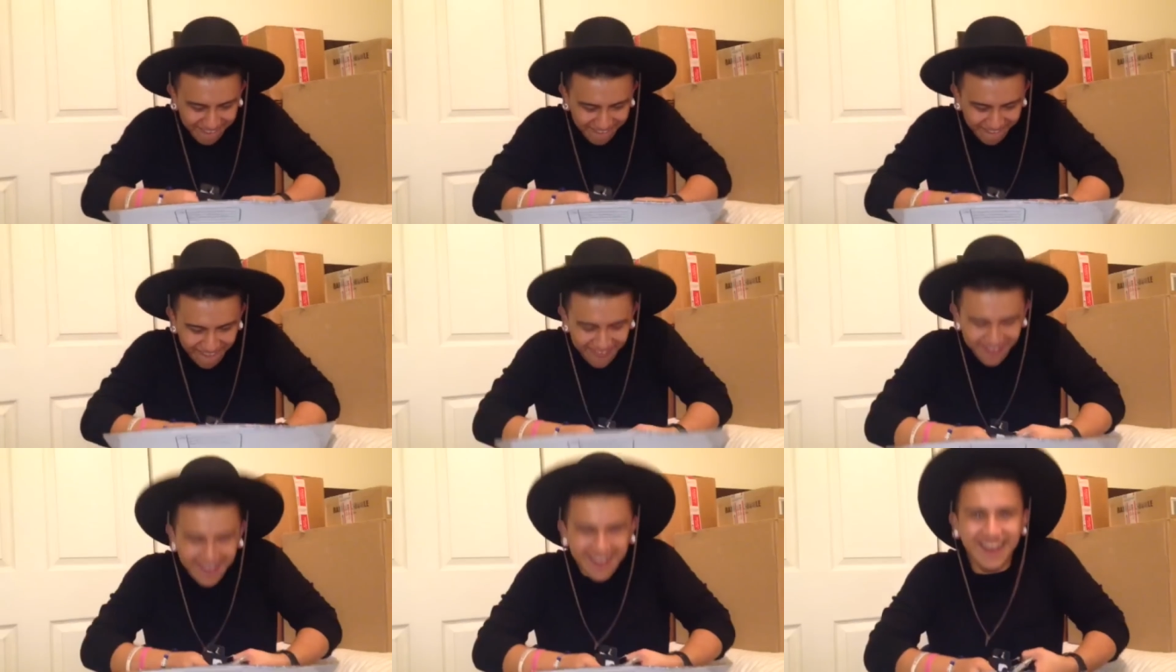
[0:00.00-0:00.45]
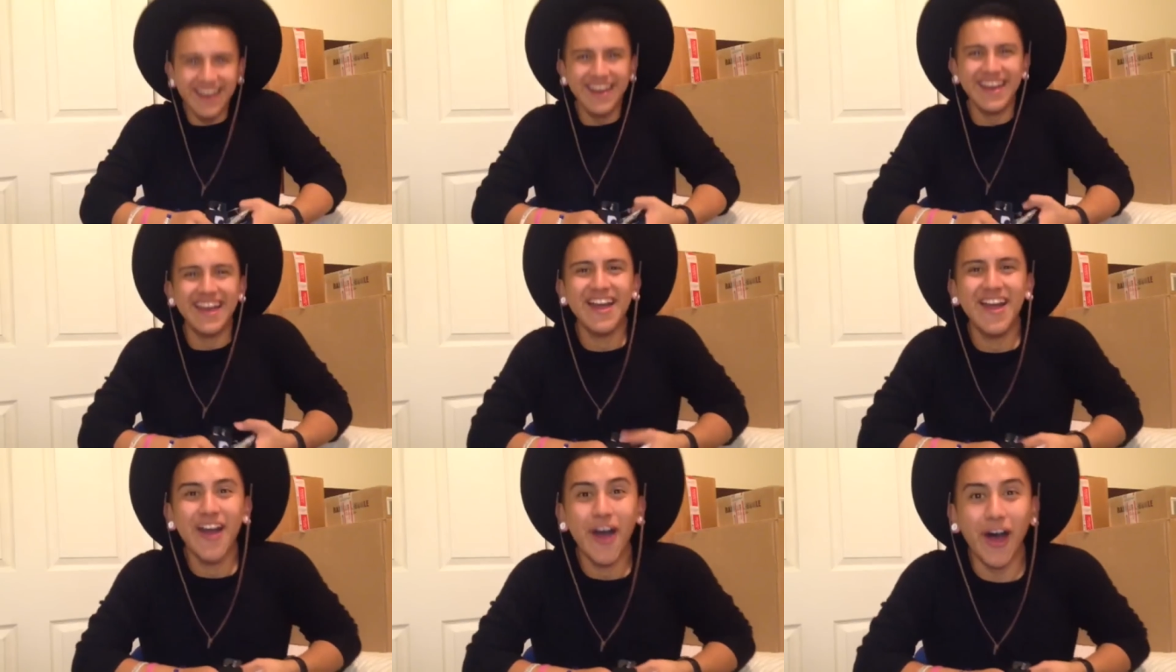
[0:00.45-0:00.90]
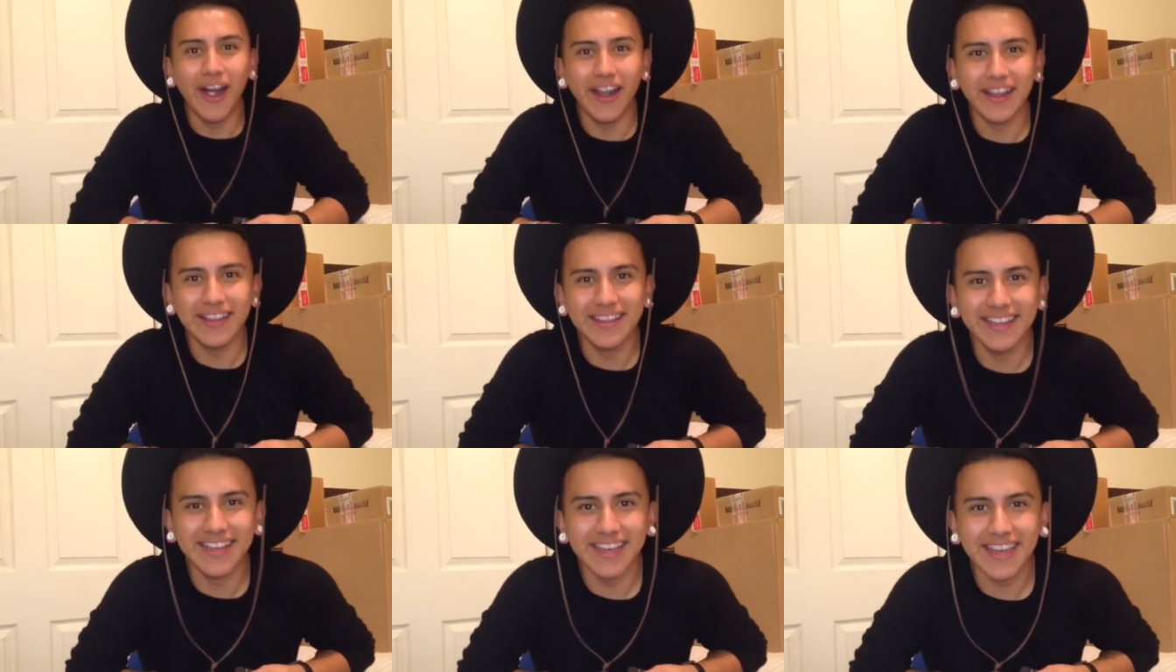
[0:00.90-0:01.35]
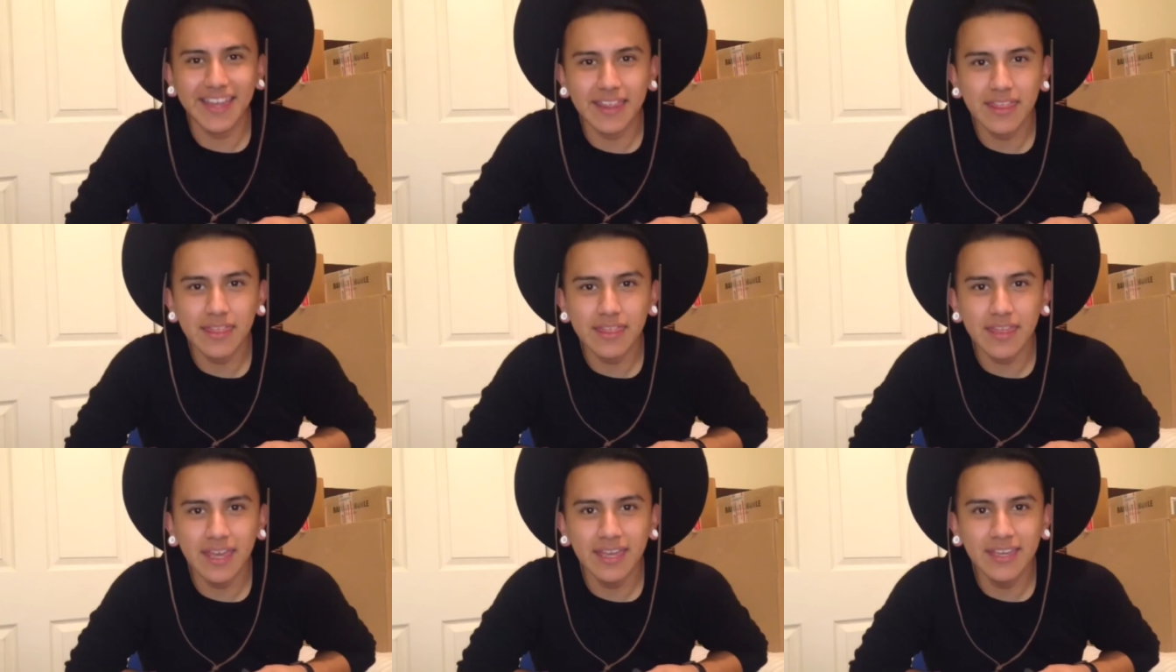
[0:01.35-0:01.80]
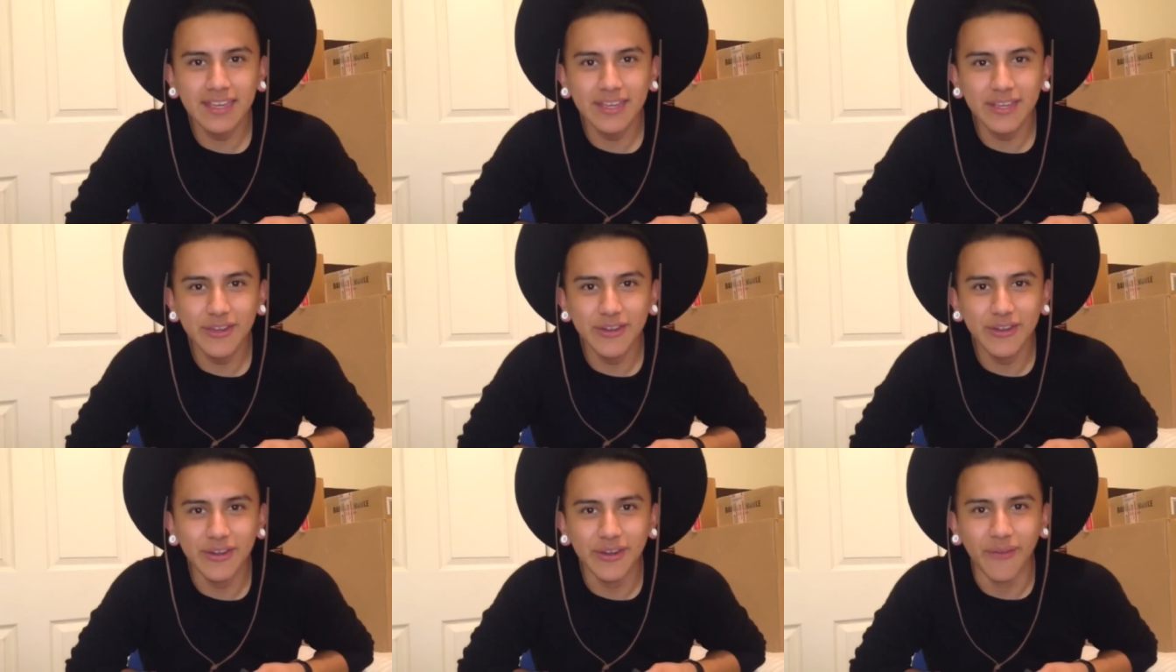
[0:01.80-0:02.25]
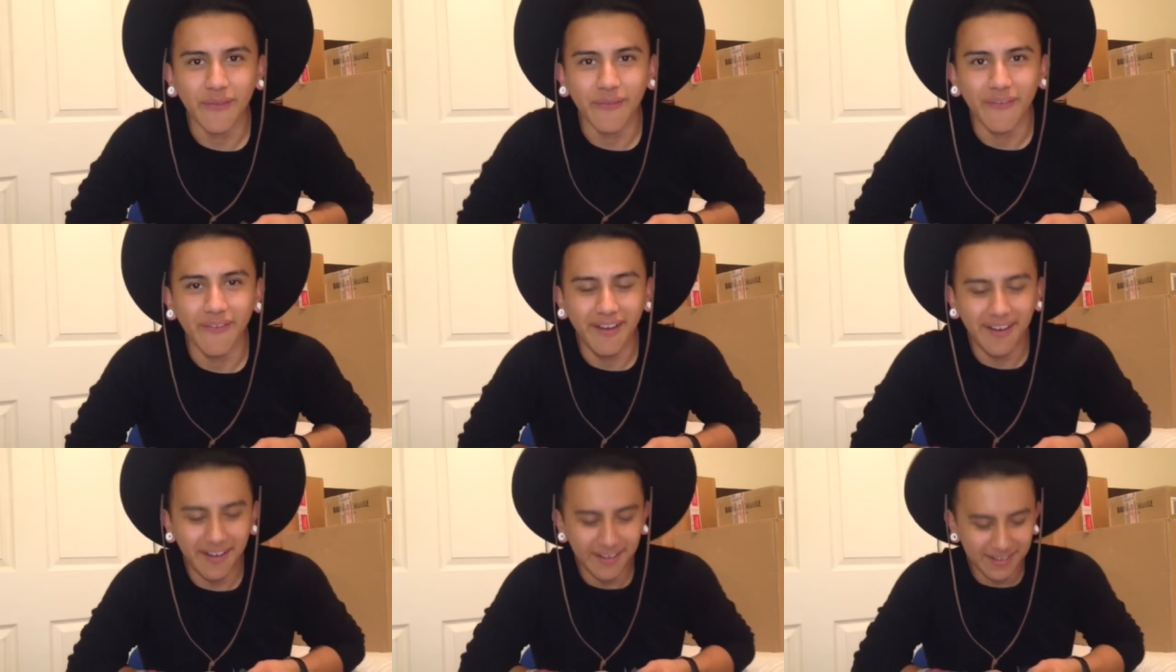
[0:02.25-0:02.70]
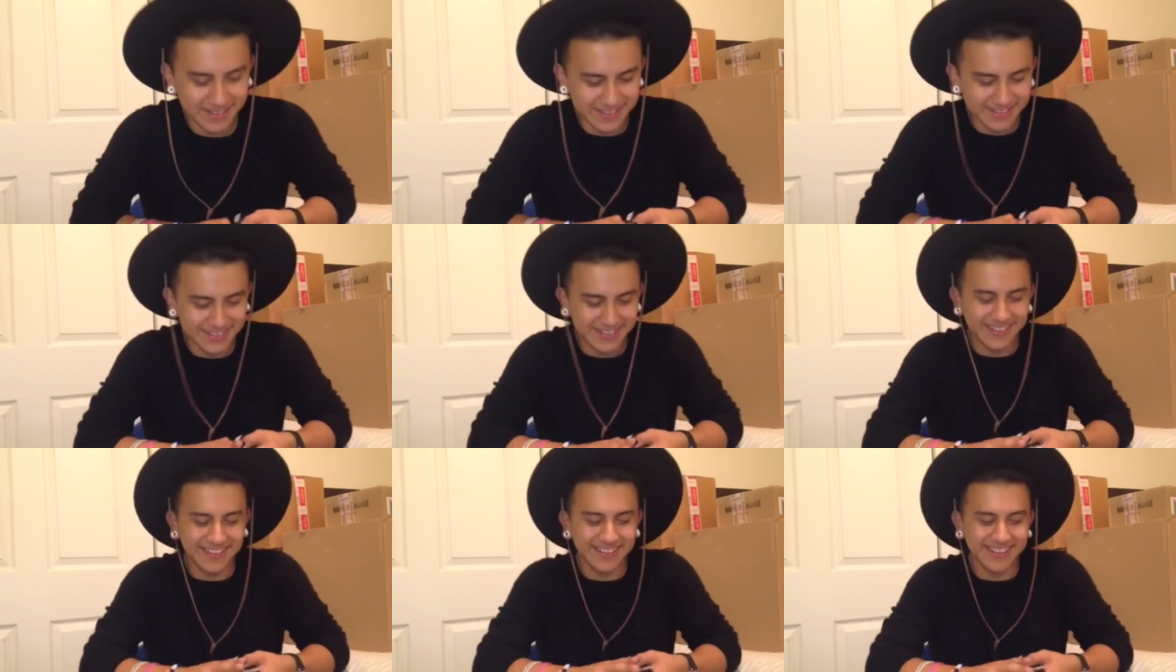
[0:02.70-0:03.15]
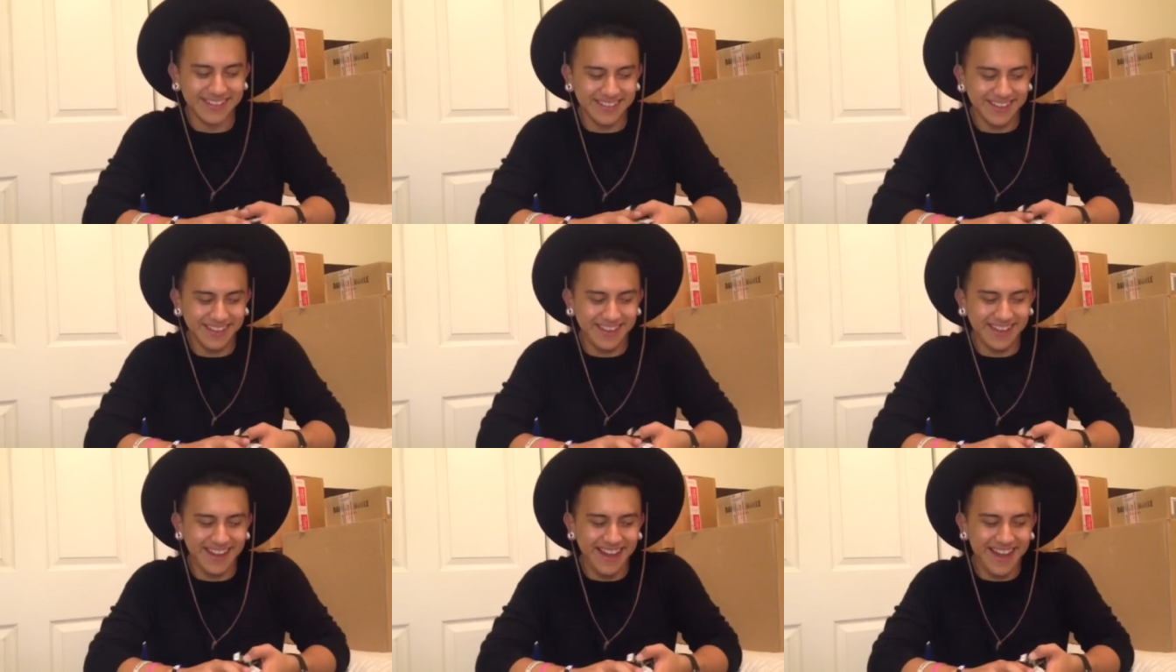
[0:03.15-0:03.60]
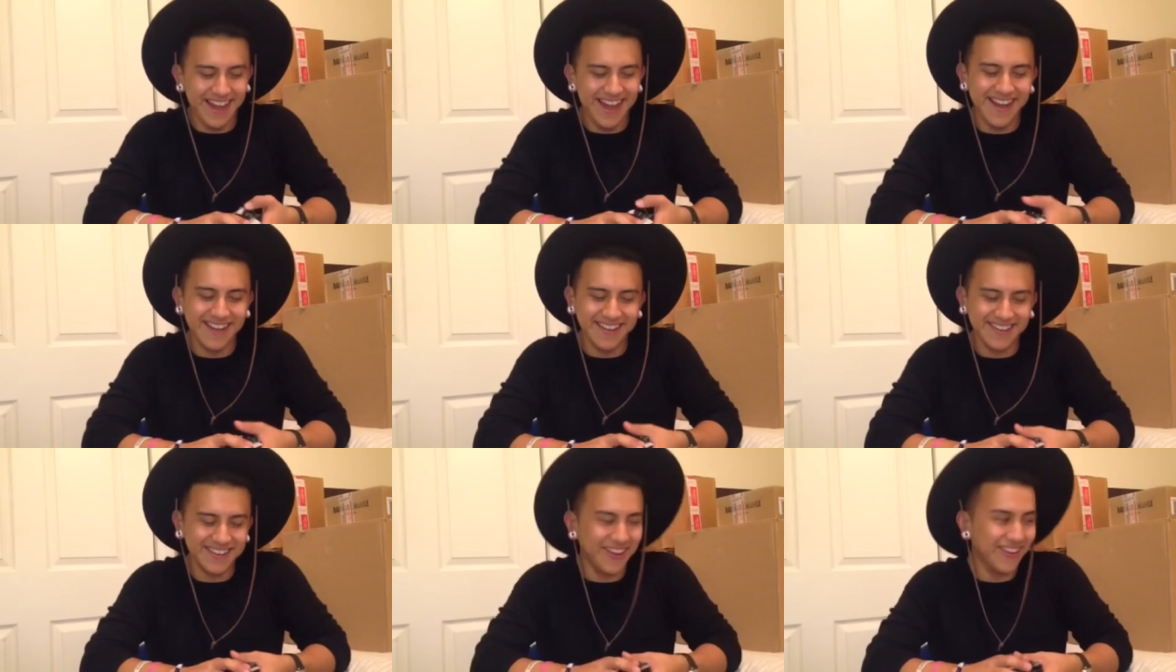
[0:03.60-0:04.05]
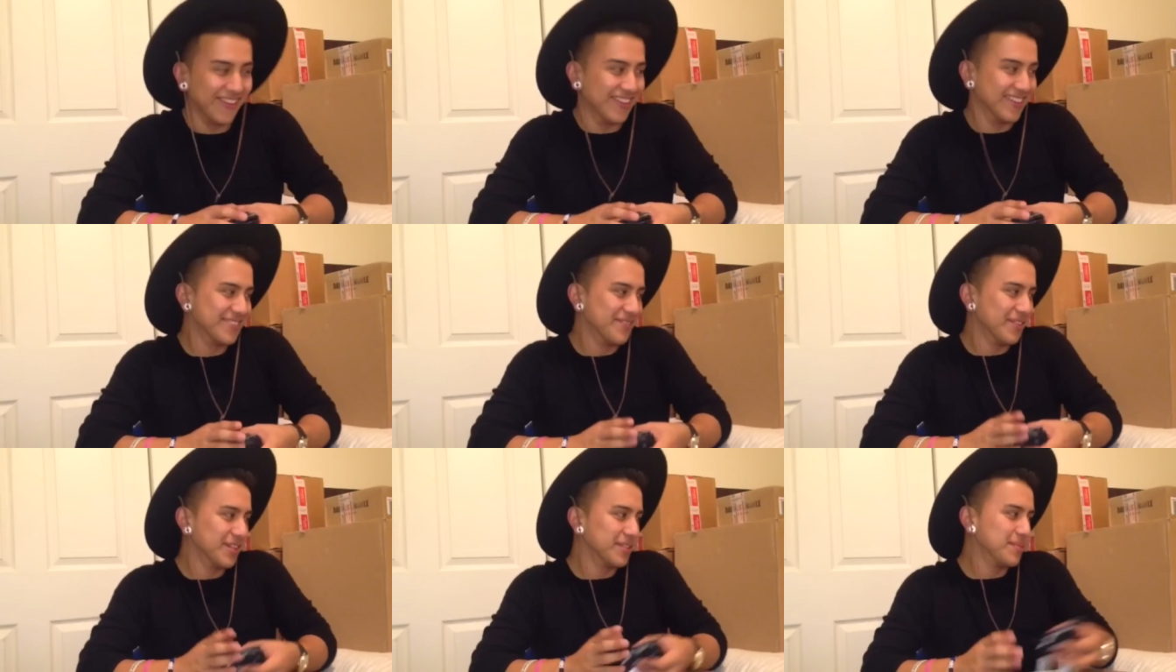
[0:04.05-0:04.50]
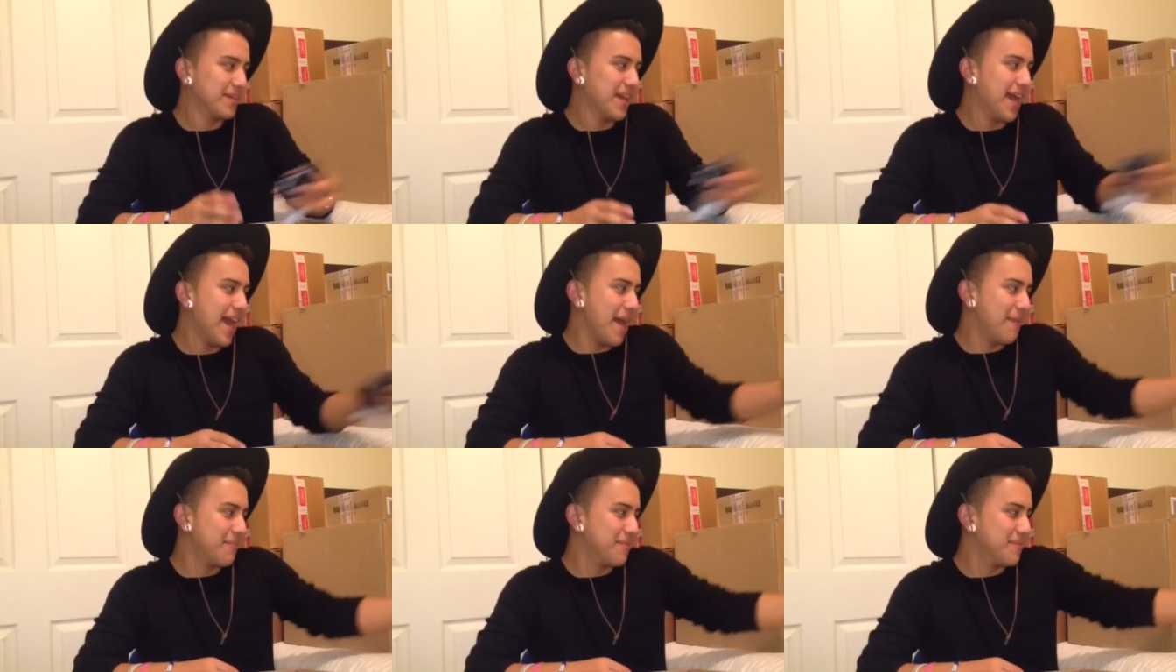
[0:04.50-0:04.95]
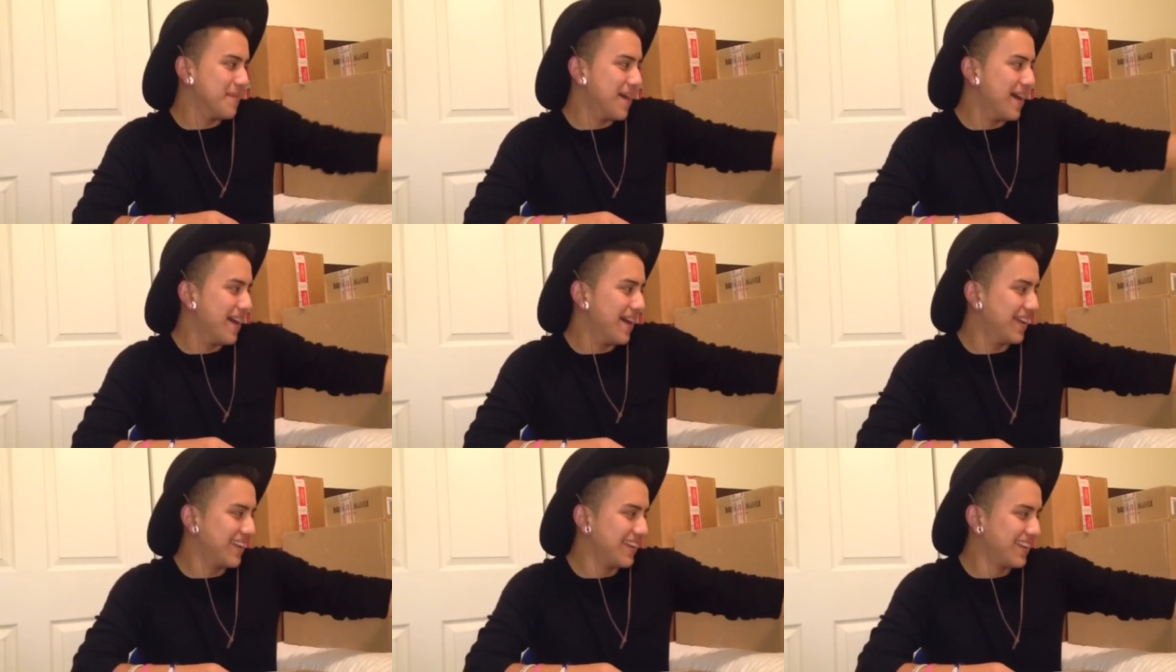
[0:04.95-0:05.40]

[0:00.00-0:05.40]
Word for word: What? Arlette, thank you. Uh, yo, this makes me happy, man.